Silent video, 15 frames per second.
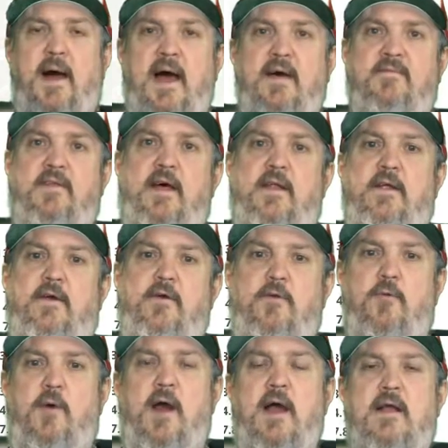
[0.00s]
I have down here
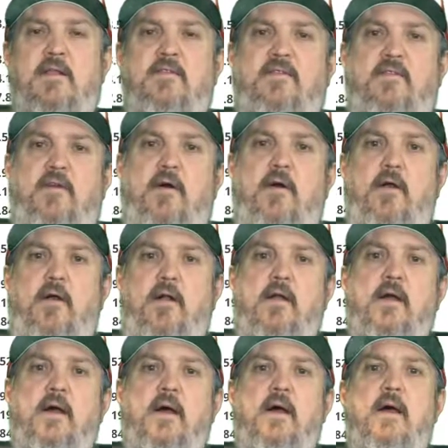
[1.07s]
to where I can start
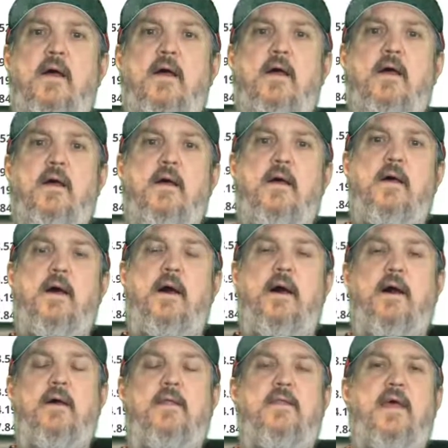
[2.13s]

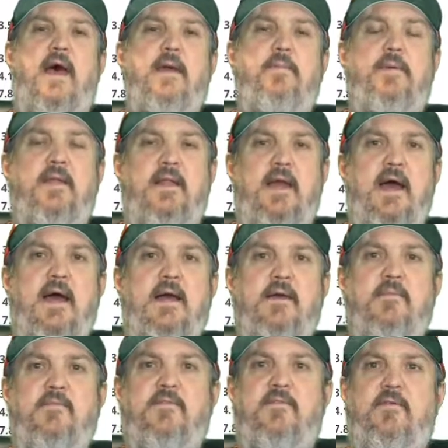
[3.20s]
taping
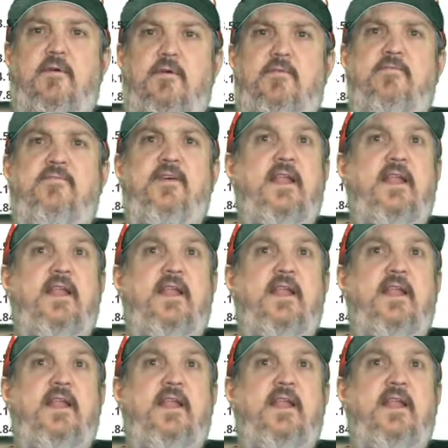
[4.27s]
games or